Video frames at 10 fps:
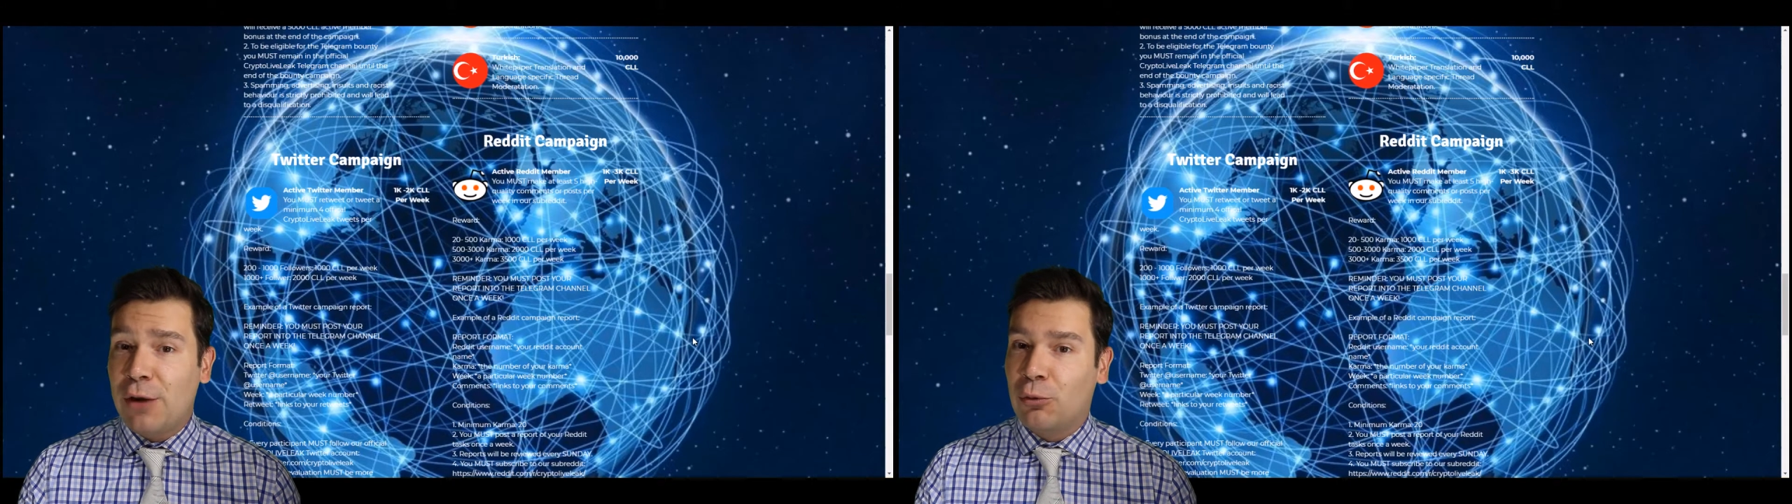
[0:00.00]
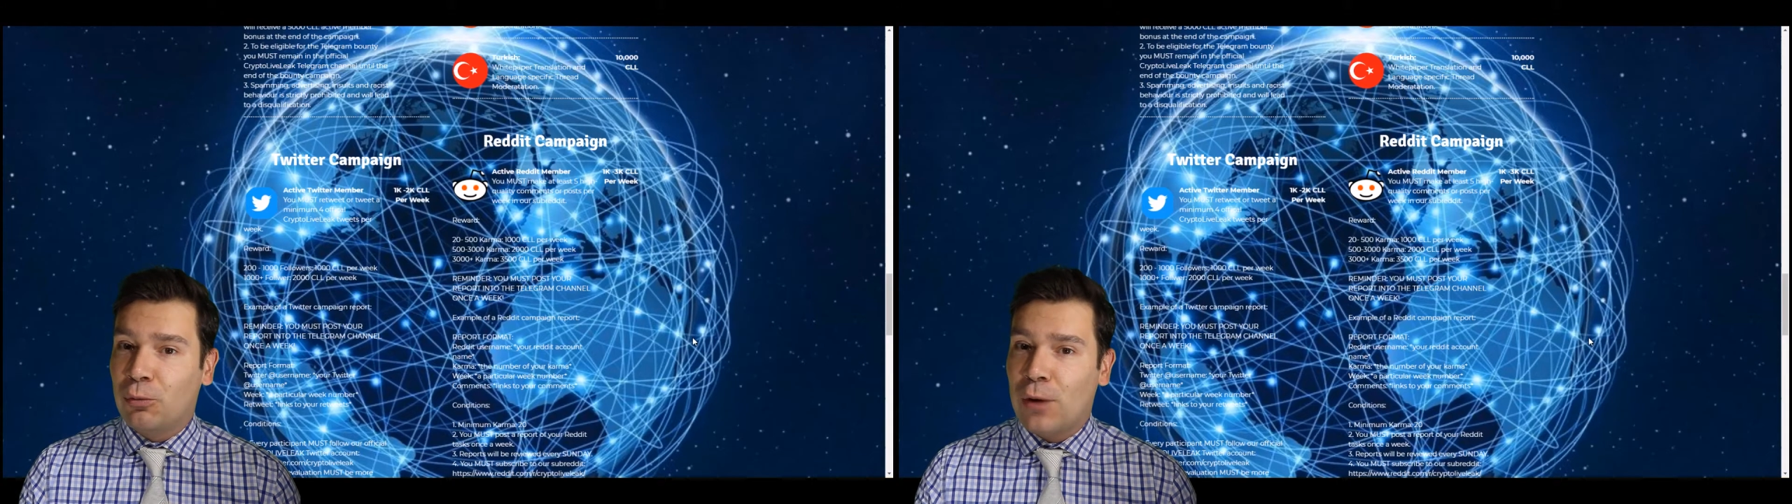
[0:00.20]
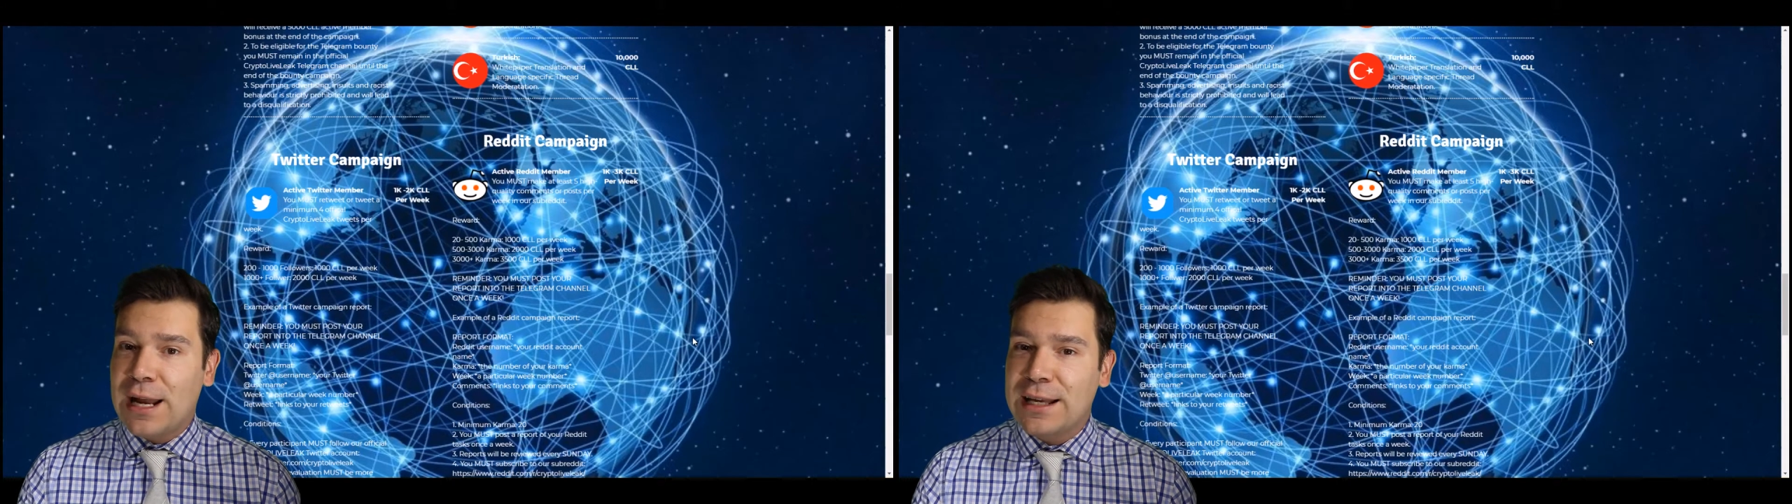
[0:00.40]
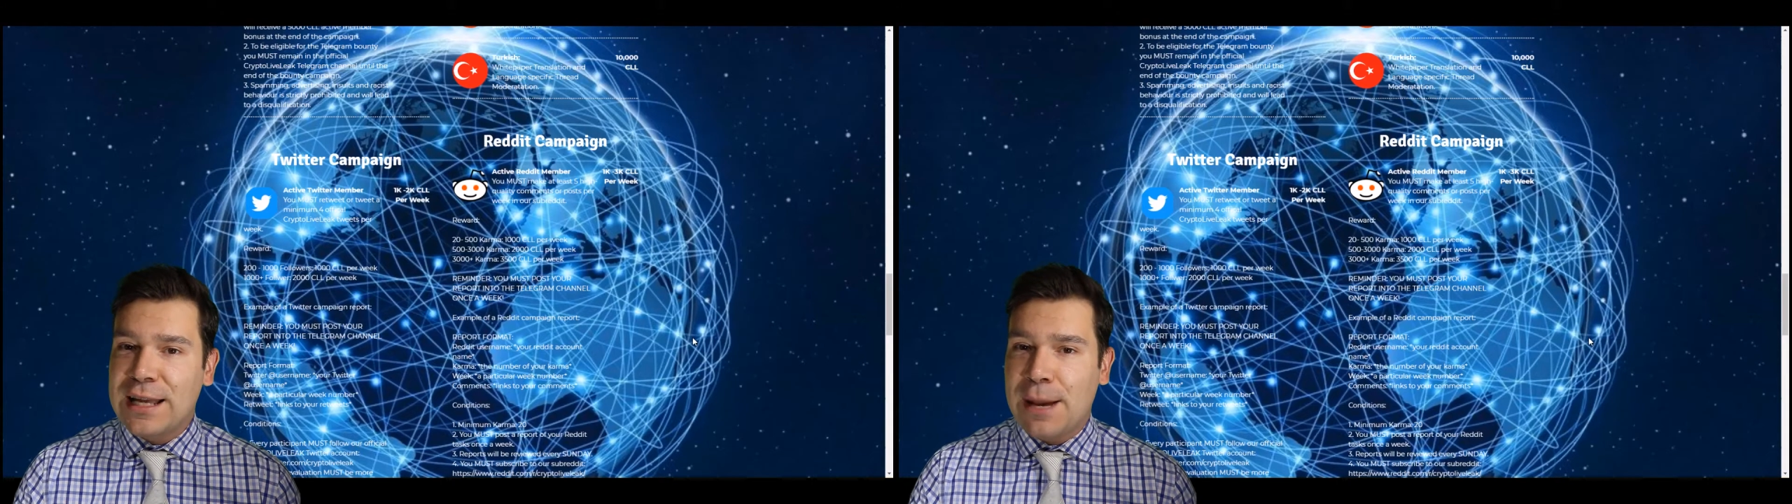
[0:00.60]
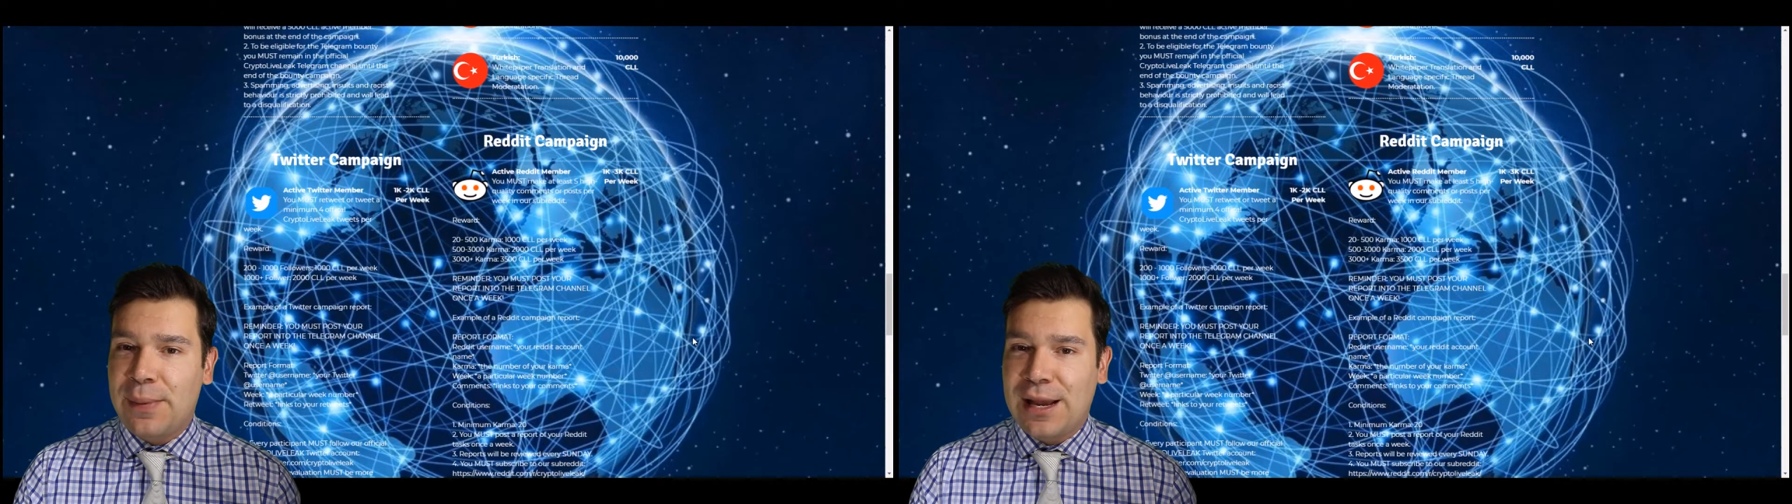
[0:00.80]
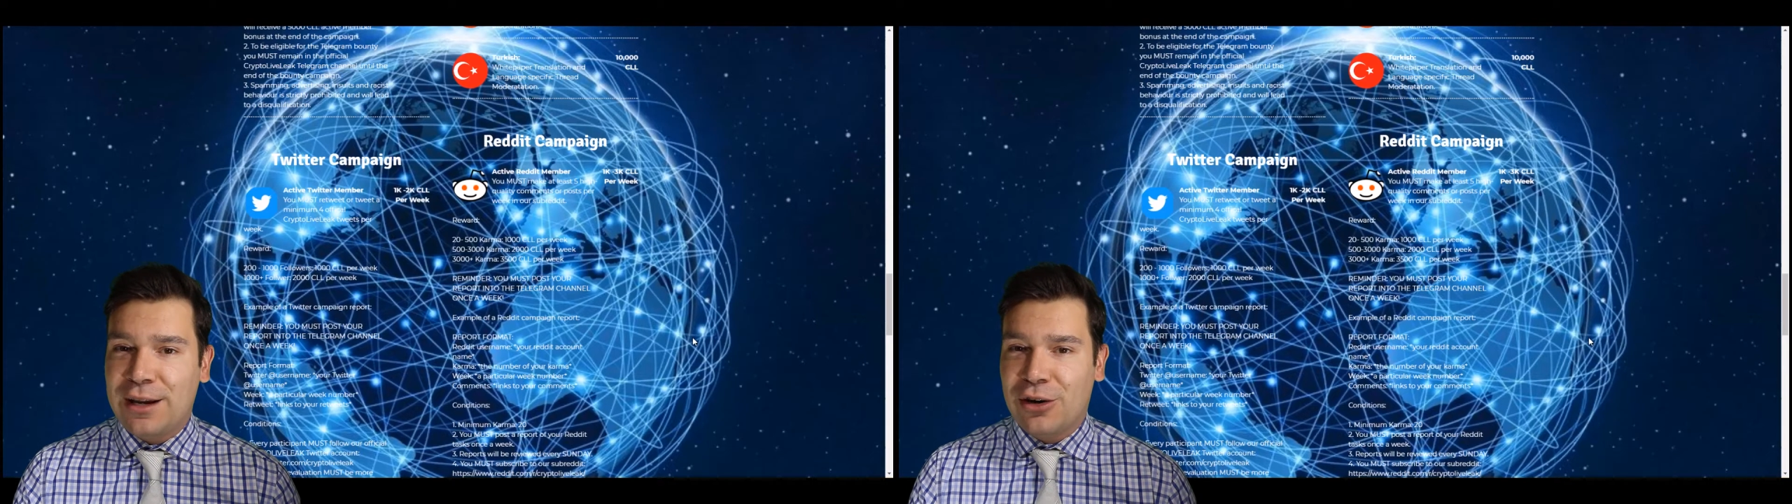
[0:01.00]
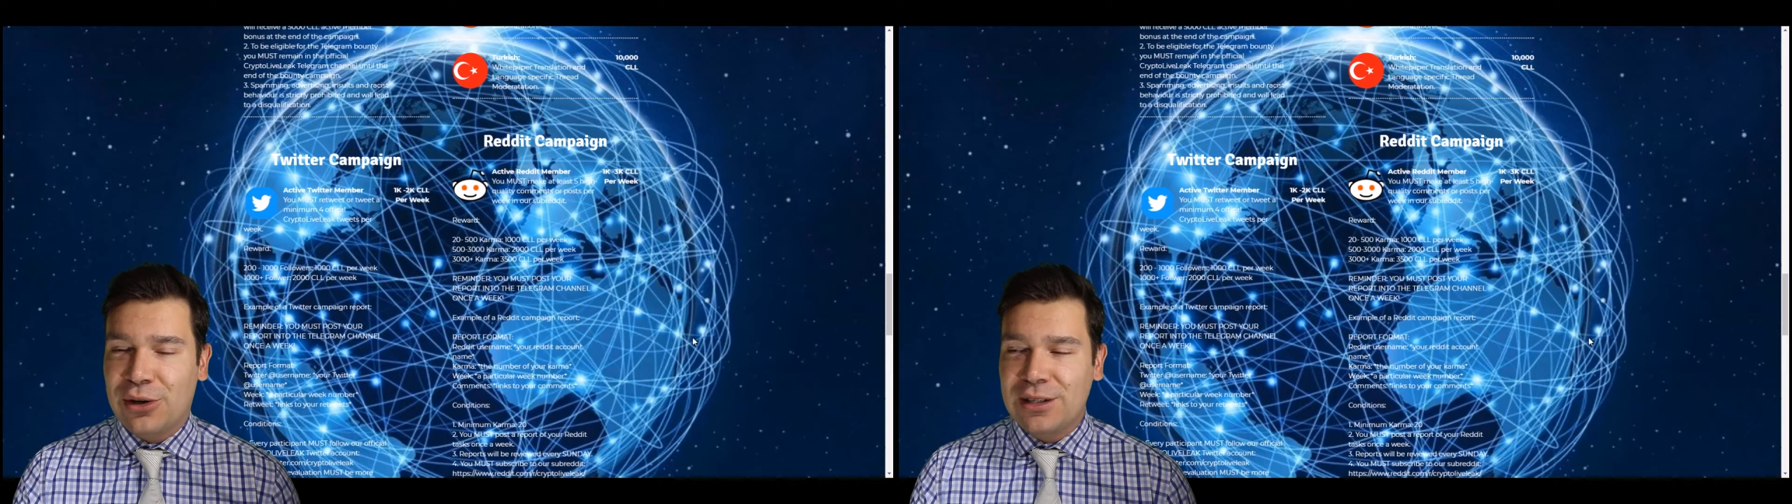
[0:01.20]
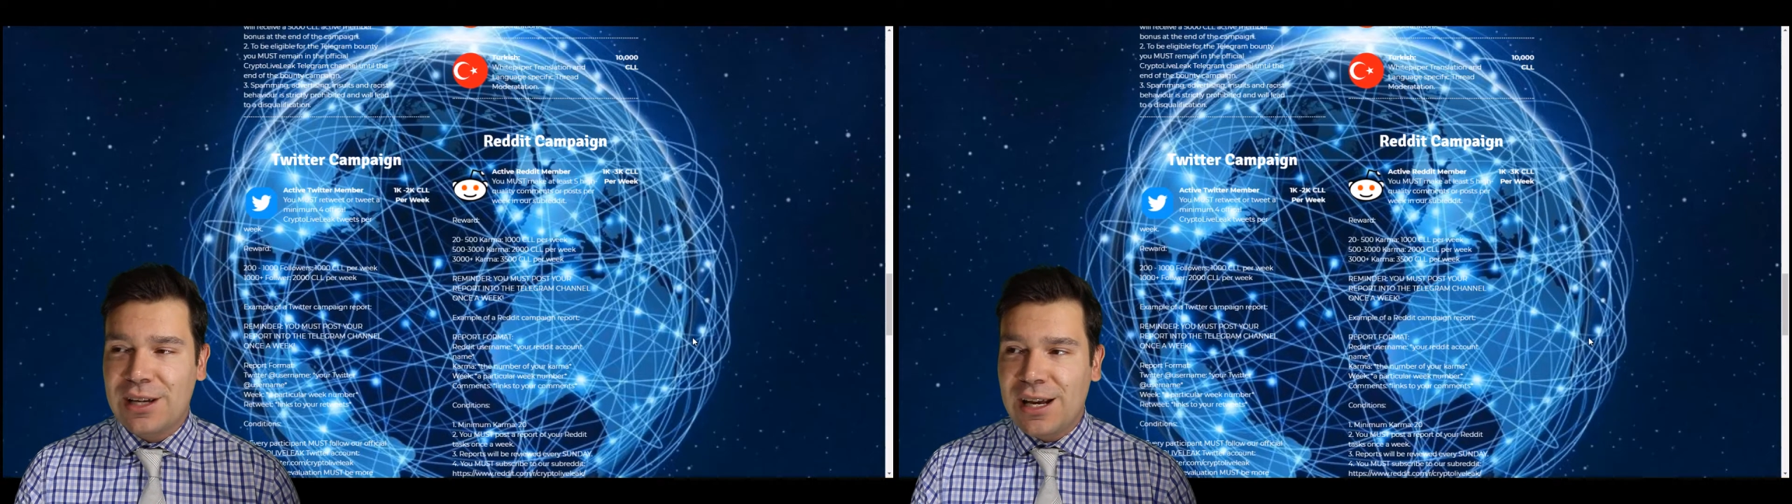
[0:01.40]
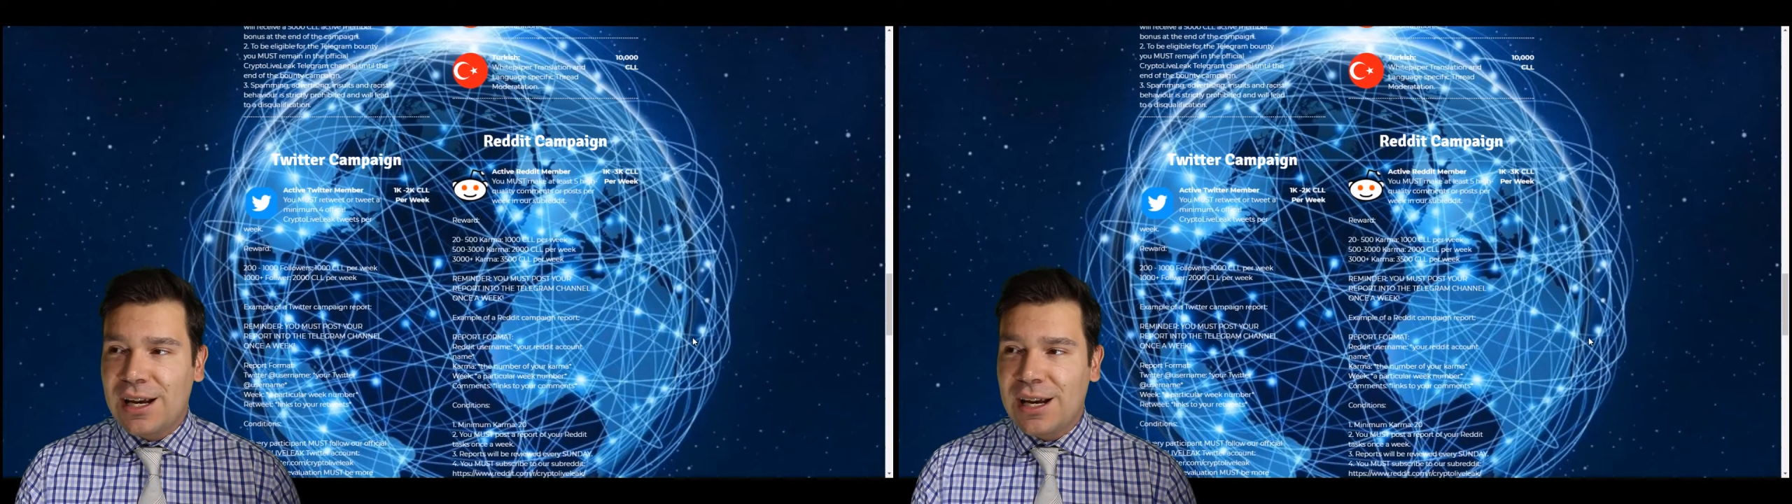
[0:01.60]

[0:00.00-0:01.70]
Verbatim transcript: Reddit campaign going.